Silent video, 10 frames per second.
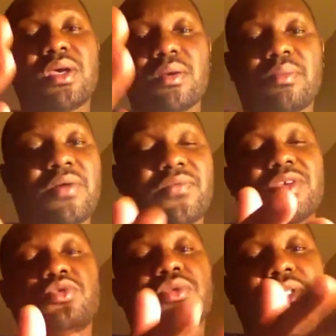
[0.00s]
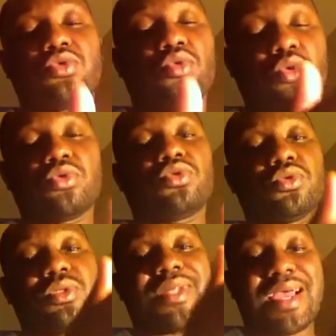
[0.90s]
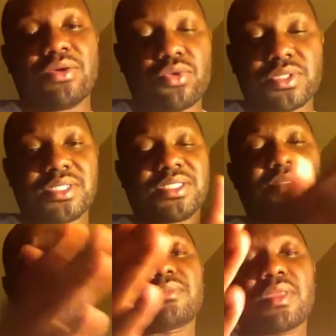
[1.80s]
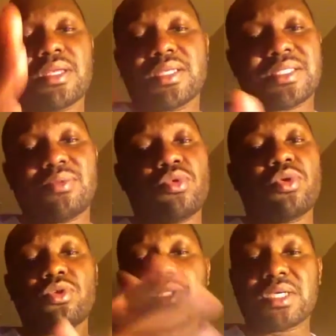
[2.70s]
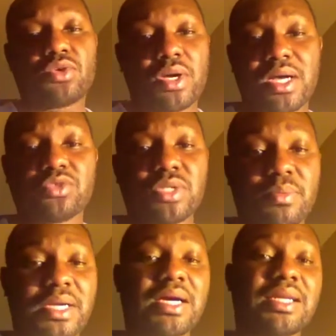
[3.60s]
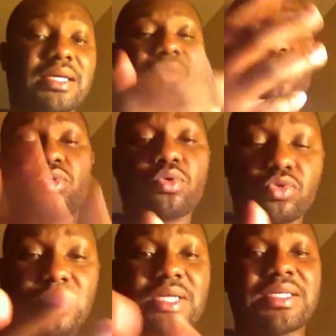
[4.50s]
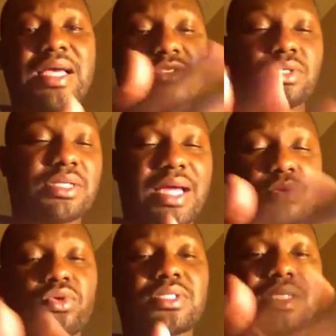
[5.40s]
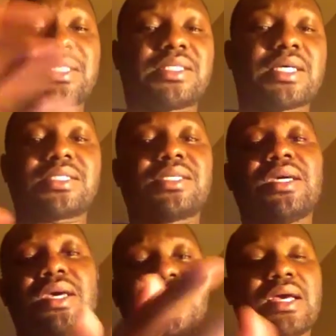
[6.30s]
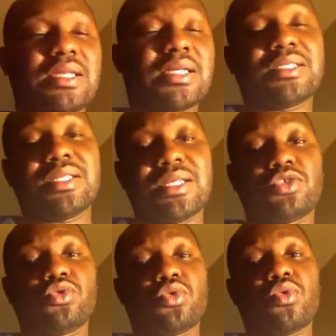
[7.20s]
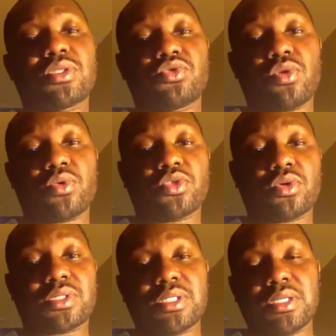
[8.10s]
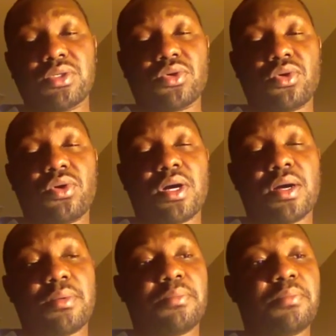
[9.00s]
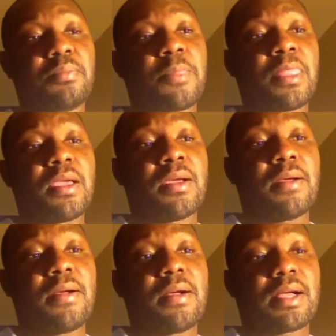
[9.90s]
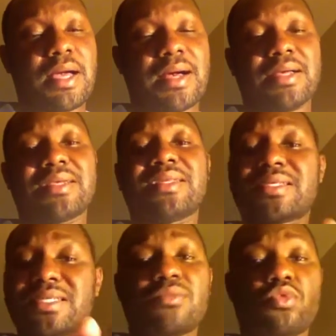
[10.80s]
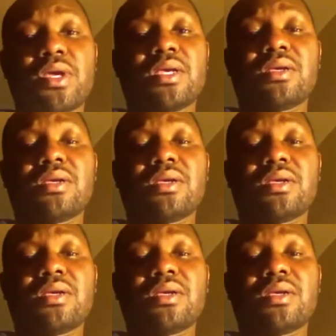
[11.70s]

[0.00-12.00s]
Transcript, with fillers: but first you need to go through diagnosis in the same way when you take your car to the mechanic they will go through the di- diagnostic test and then let you know what's wrong with your your um, car. In the same way,